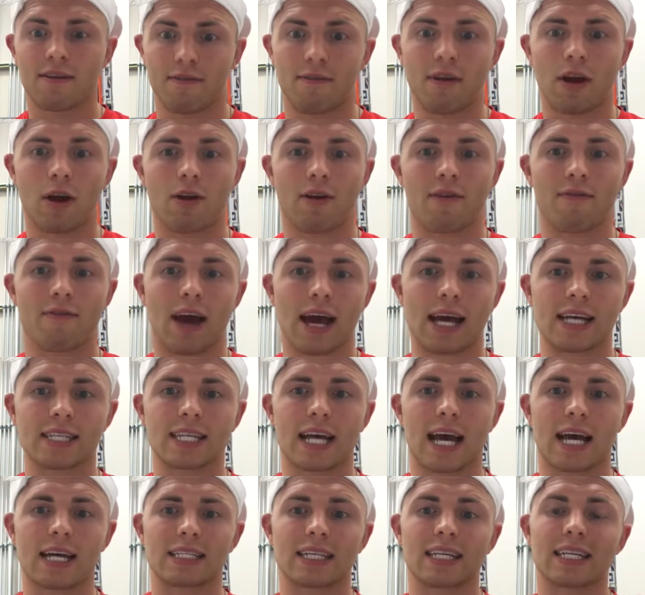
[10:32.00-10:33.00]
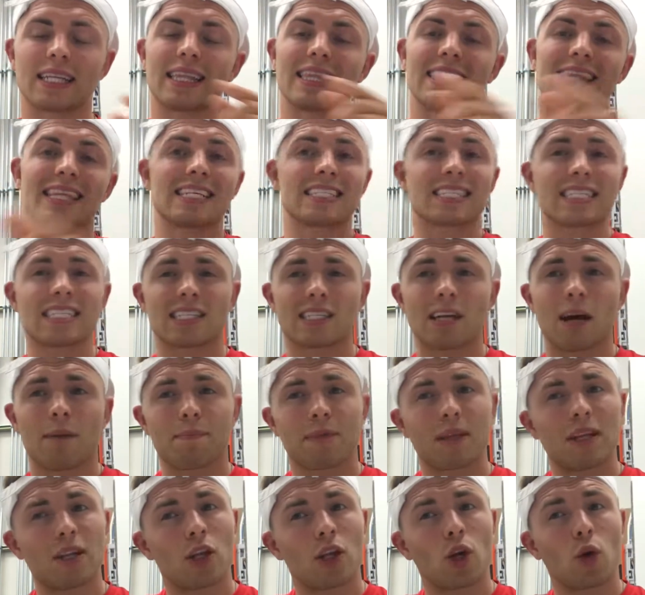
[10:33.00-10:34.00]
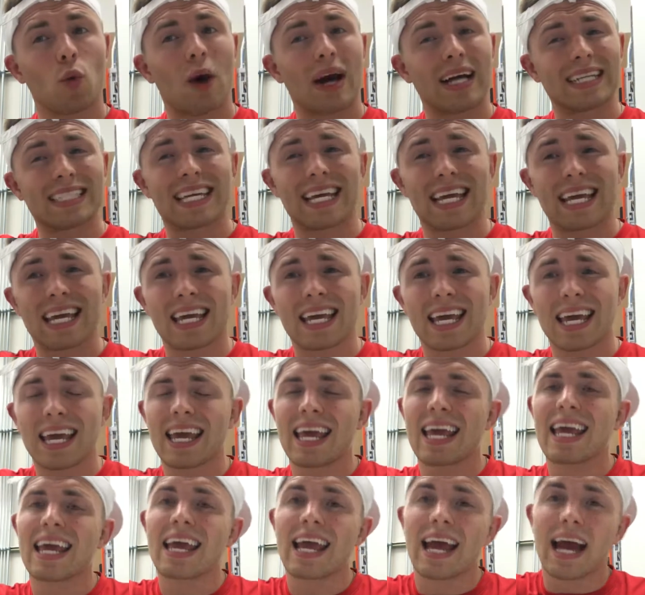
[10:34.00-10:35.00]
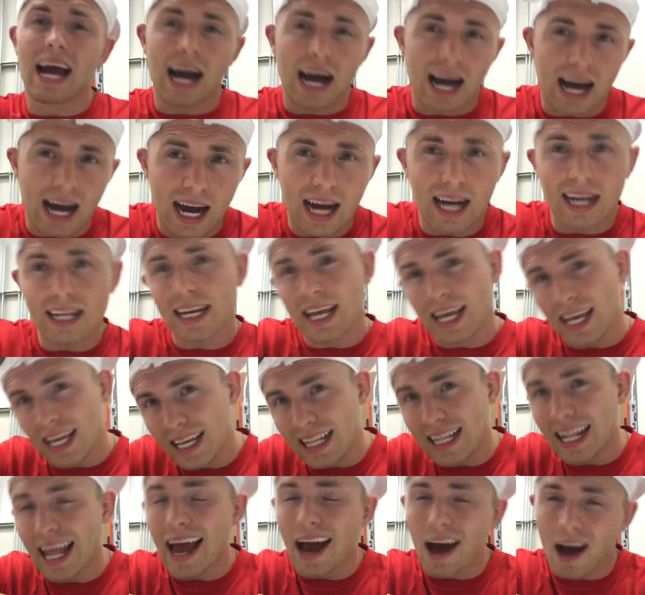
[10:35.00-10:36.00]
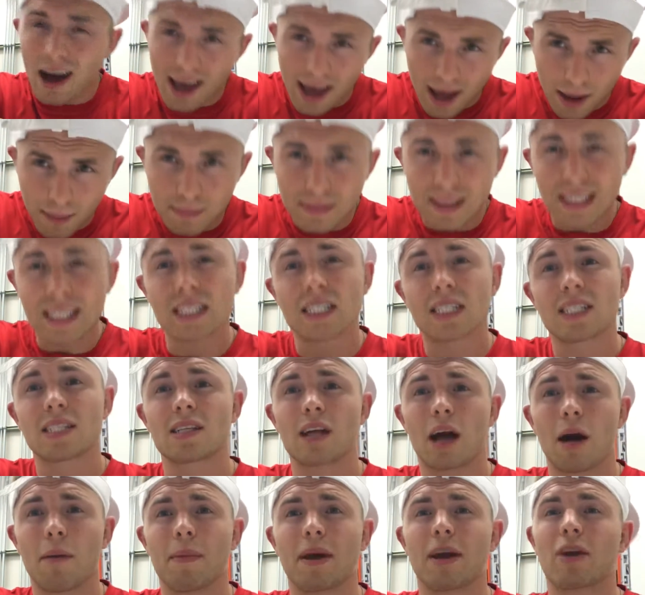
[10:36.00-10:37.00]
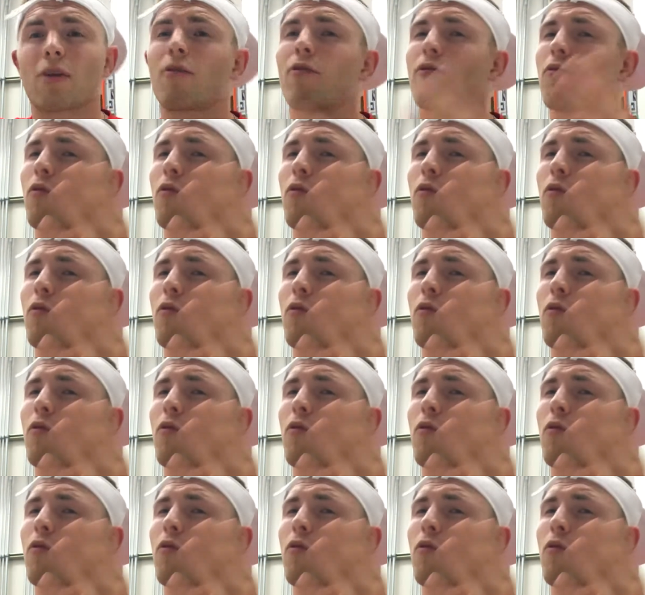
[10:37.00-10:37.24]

Very fast acting. This is something you want to take on an empty stomach.